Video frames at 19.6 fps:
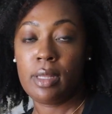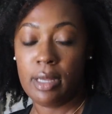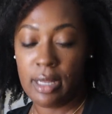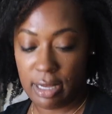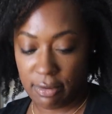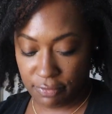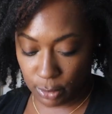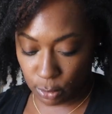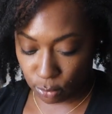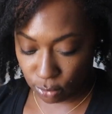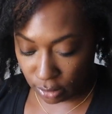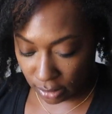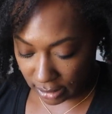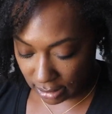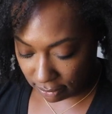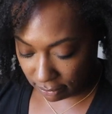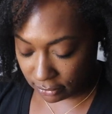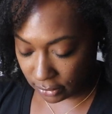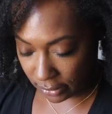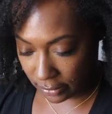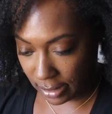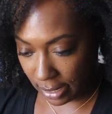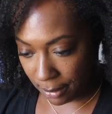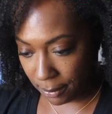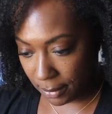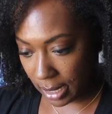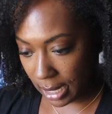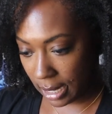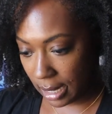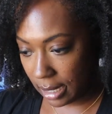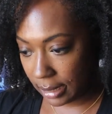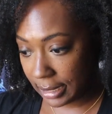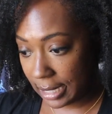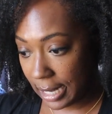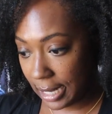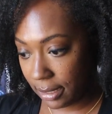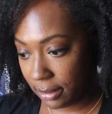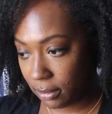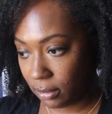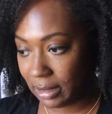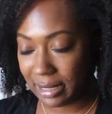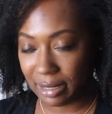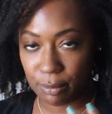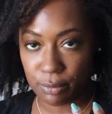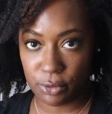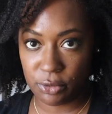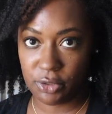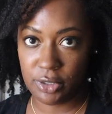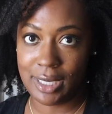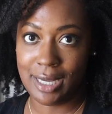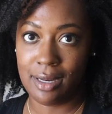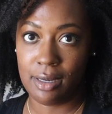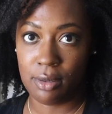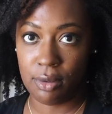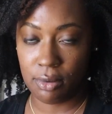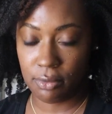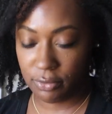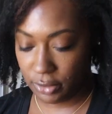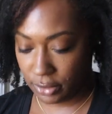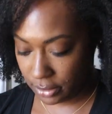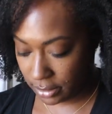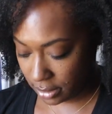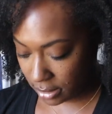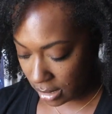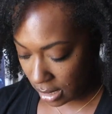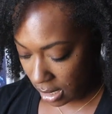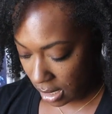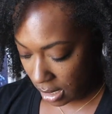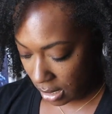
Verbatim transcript: if you're looking for them, a candle, like a bougie candle, if you're in